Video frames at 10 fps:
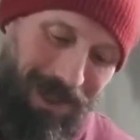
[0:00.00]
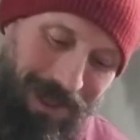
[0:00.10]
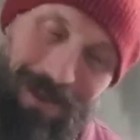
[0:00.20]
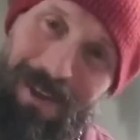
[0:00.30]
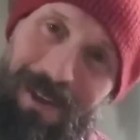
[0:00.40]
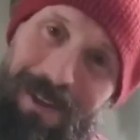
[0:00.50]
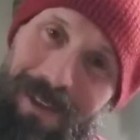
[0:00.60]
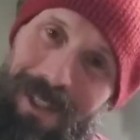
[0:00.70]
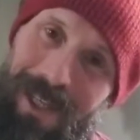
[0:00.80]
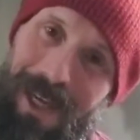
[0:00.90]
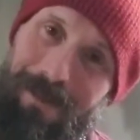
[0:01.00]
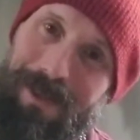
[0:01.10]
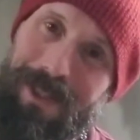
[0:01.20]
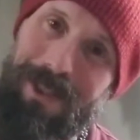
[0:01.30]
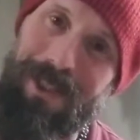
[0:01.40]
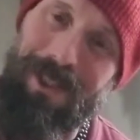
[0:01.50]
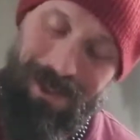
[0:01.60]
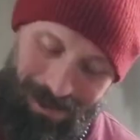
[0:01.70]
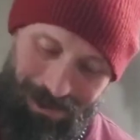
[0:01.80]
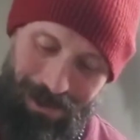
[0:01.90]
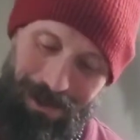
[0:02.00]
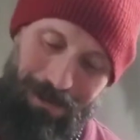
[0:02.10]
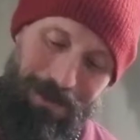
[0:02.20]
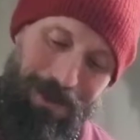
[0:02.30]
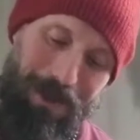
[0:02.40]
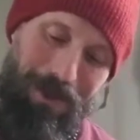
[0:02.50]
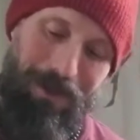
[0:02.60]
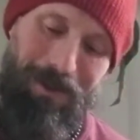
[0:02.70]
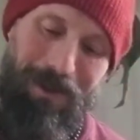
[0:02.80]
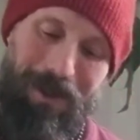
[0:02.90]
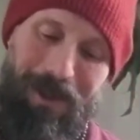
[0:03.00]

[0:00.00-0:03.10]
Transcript: I don't know, like composition, so,